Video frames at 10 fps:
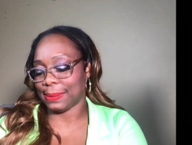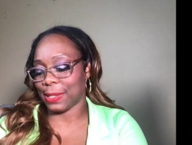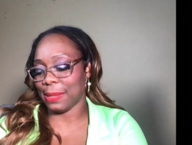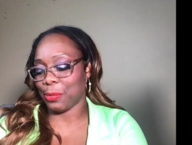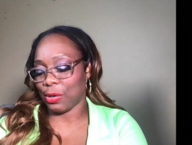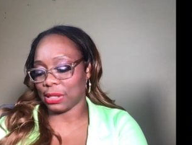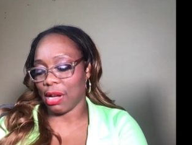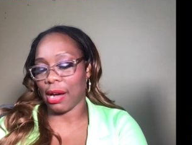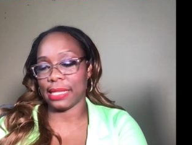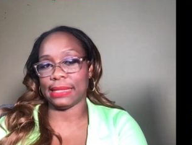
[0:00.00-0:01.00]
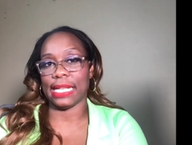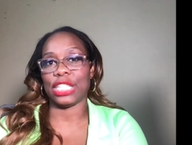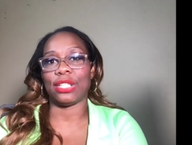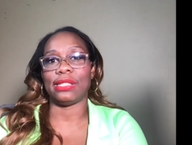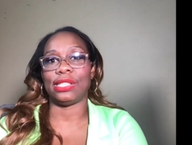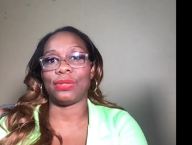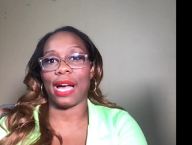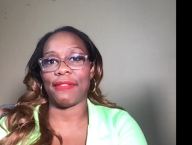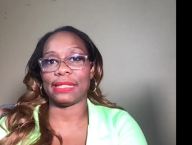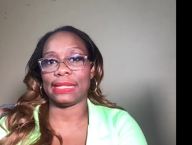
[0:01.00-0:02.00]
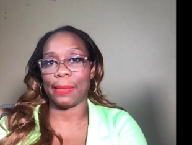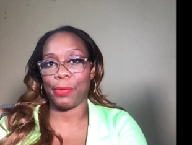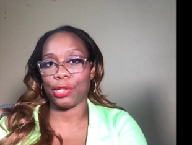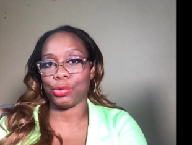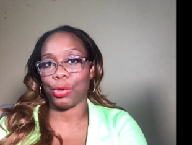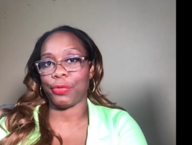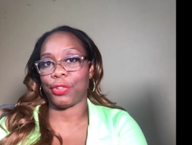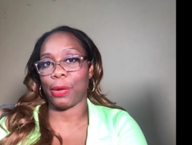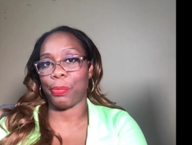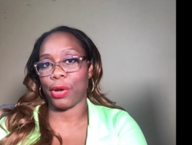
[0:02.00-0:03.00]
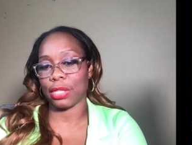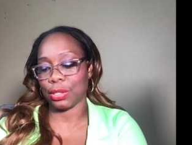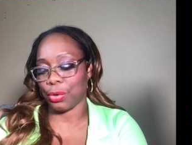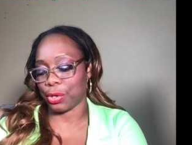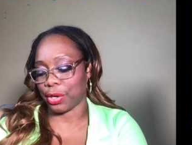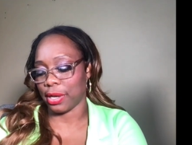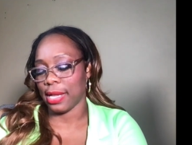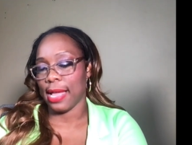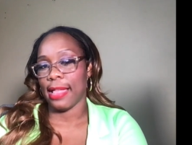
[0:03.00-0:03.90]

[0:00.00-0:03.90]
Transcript: But in most organizations, you have a separate role for a product owner